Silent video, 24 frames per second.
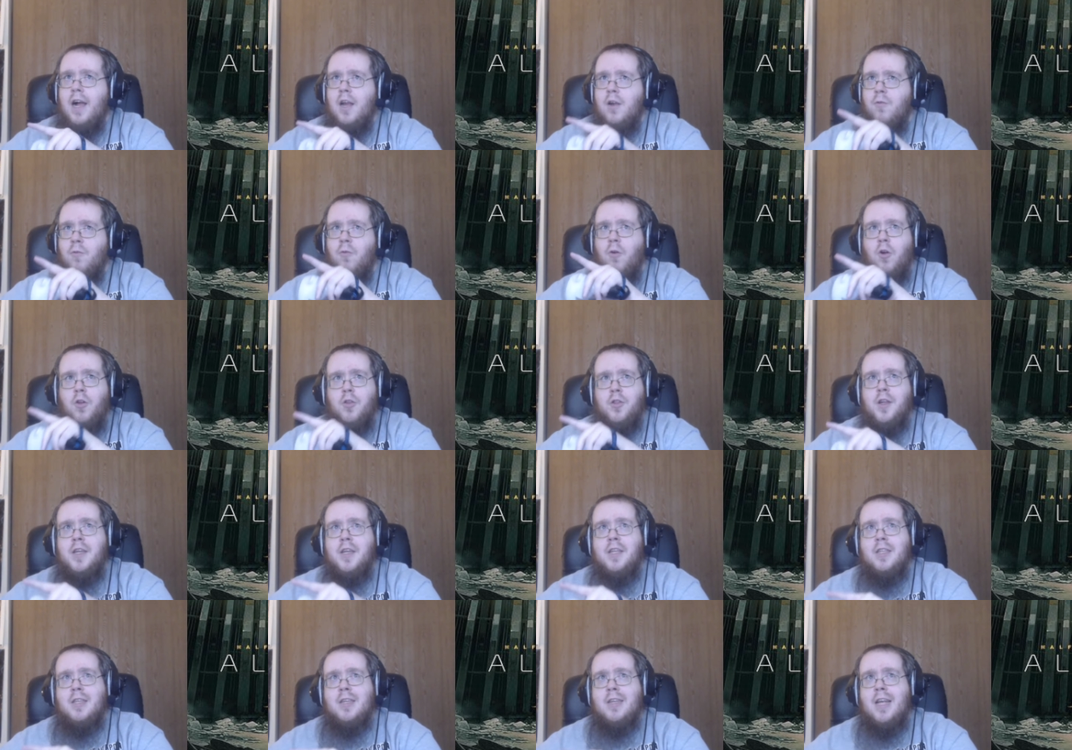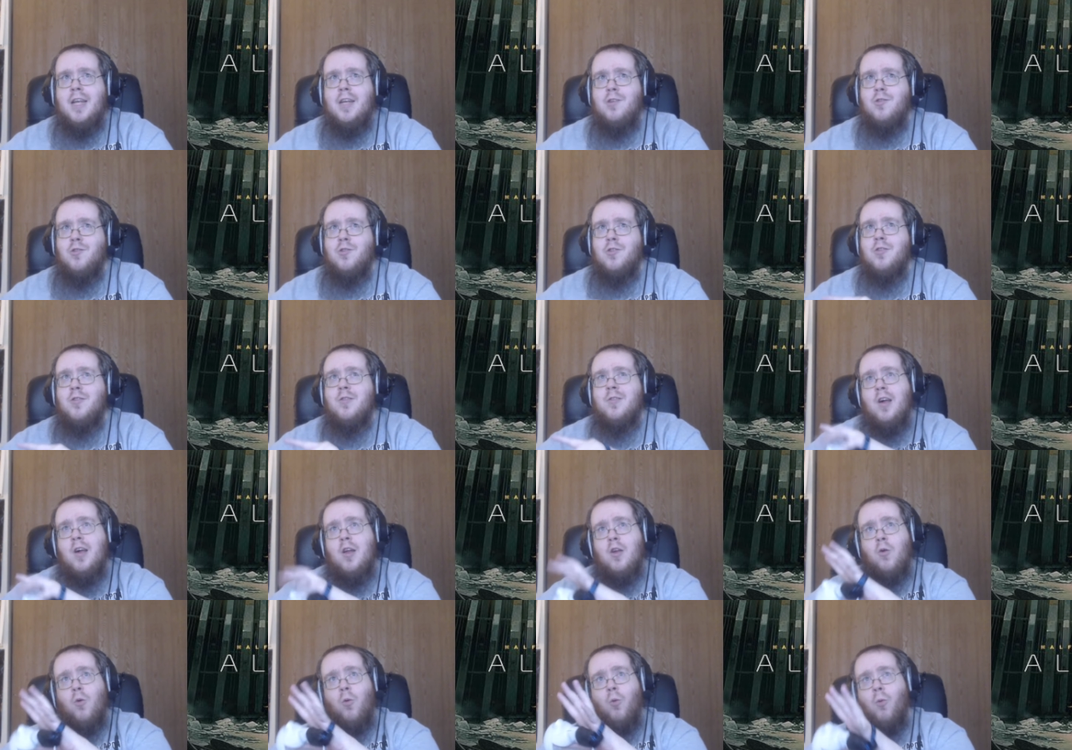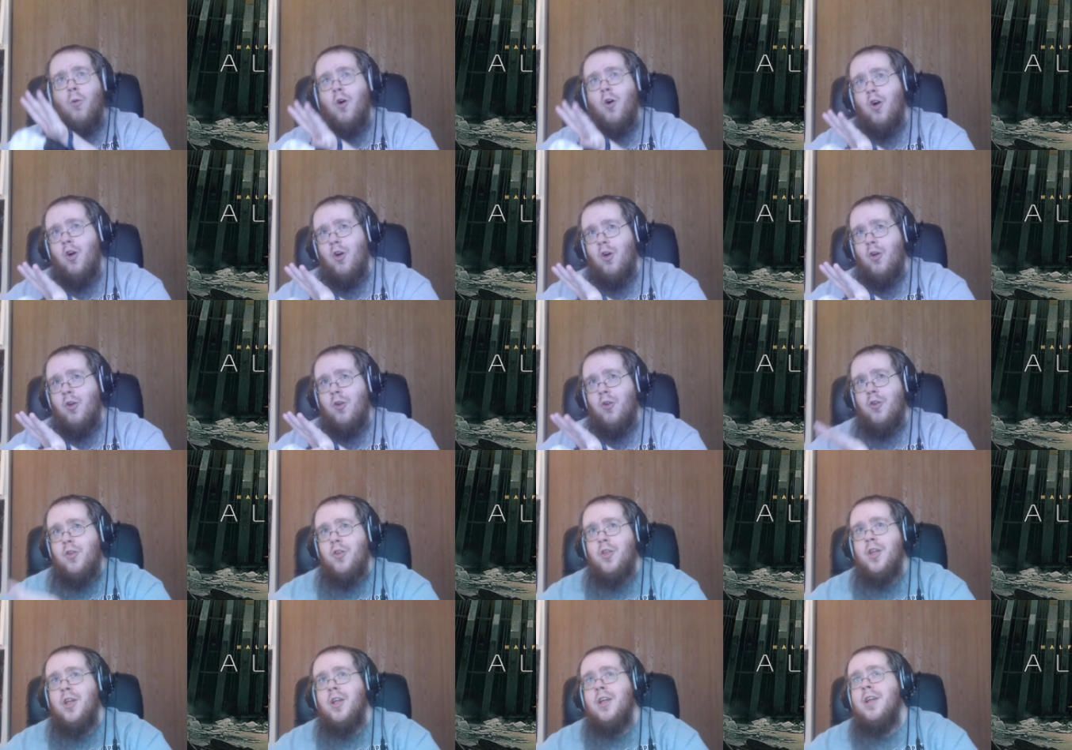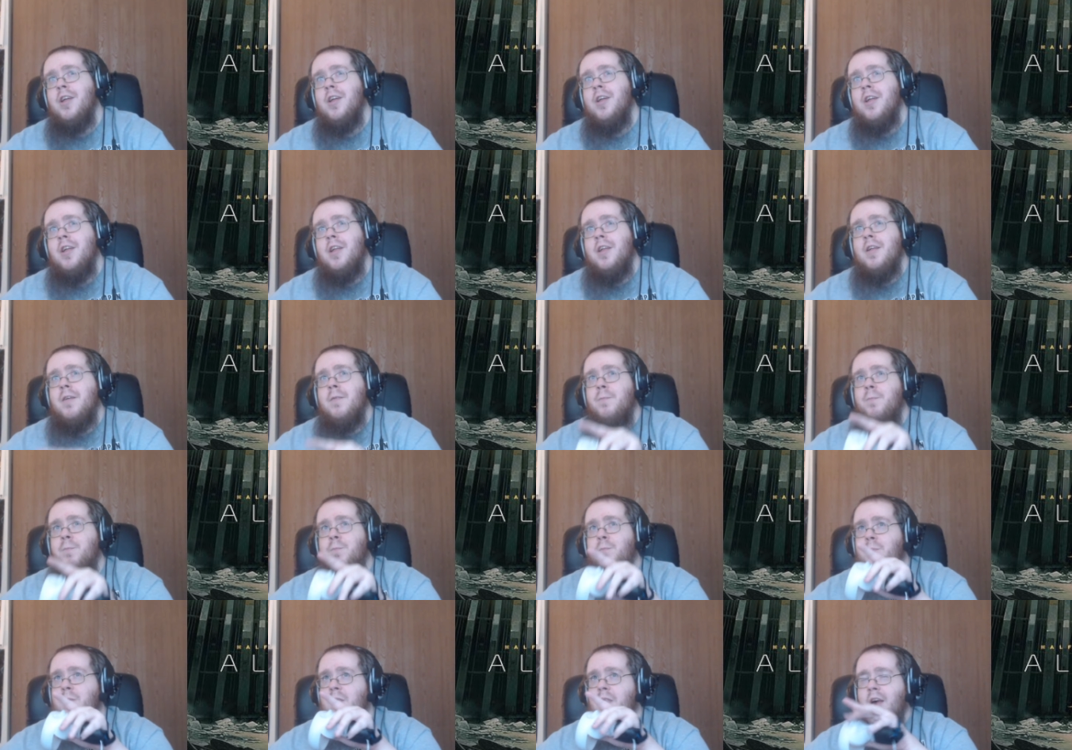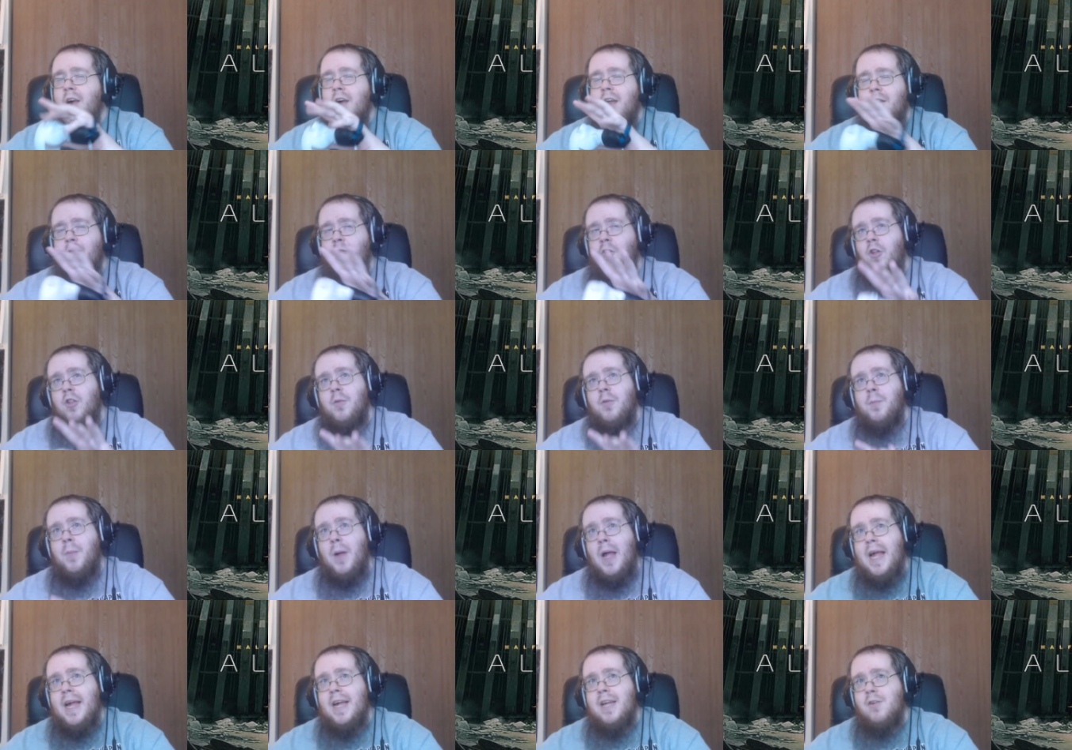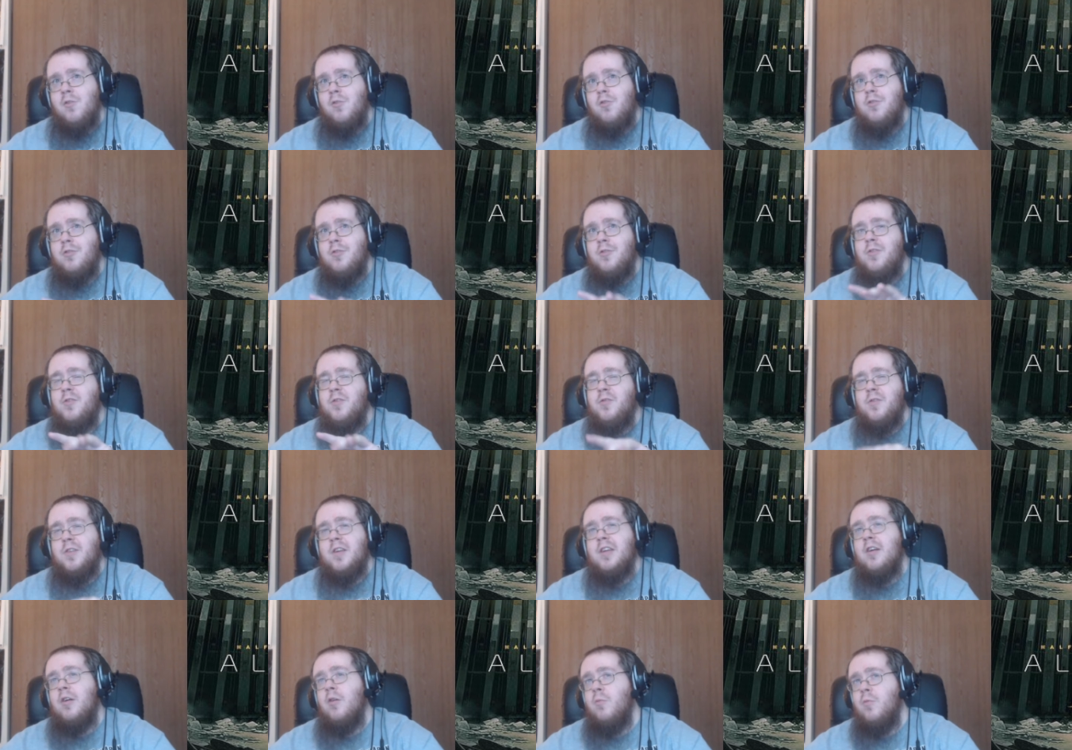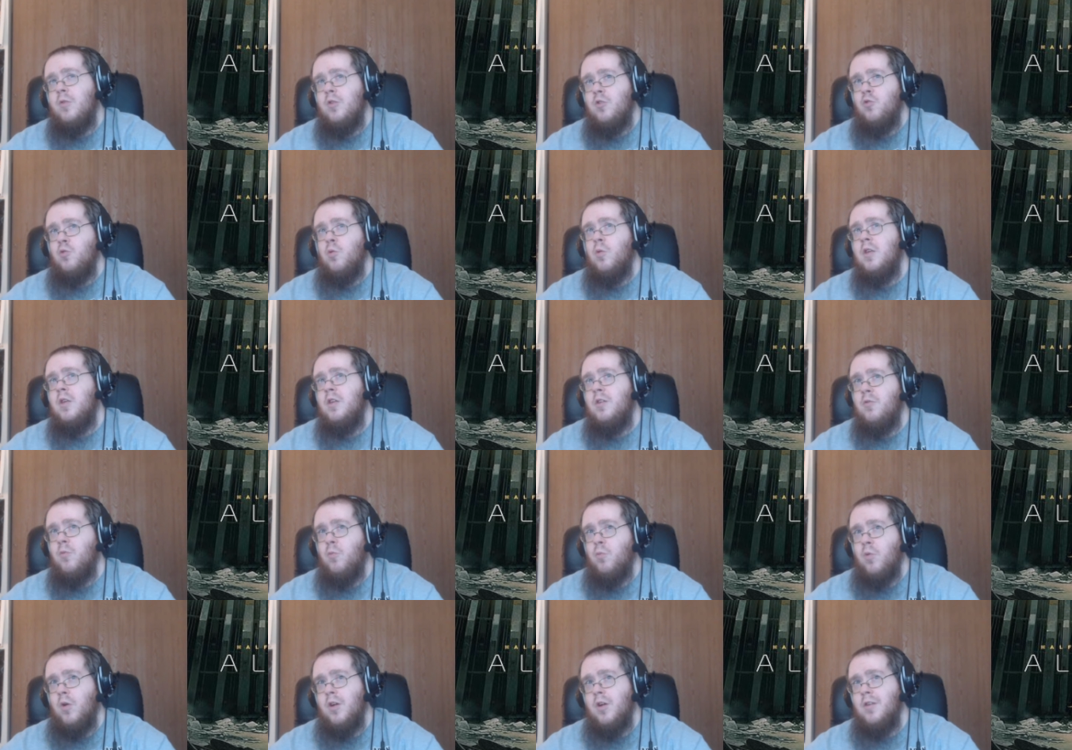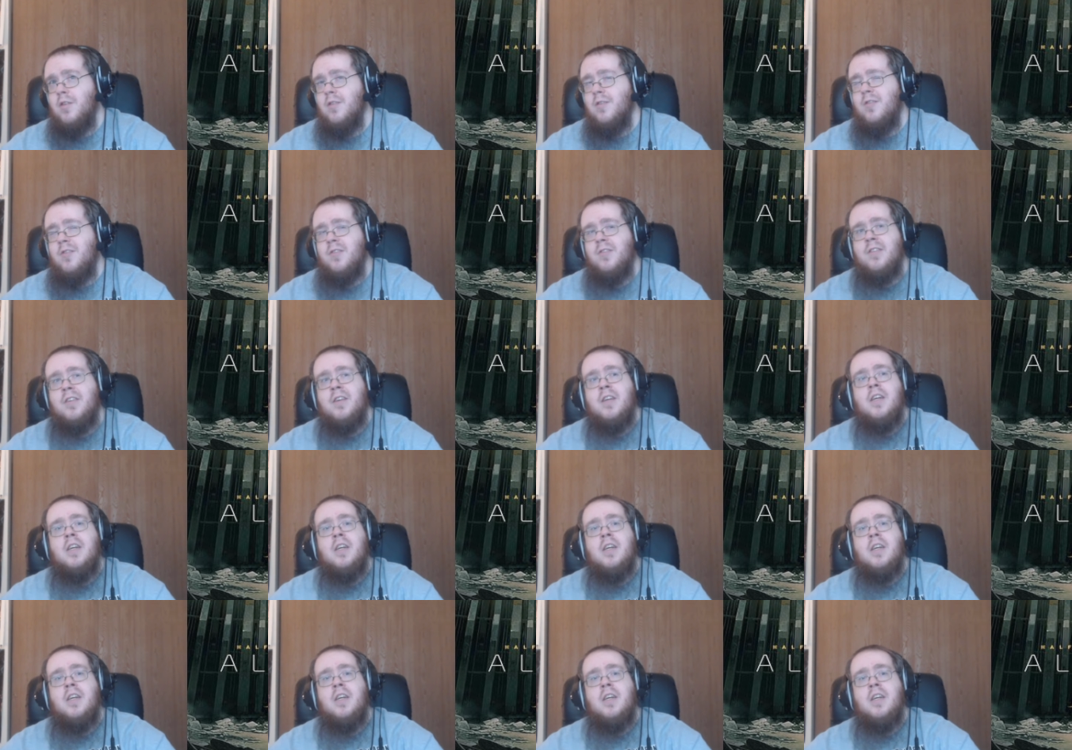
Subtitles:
of all the indications on a wall, out of all the patterns, figure out which one it works.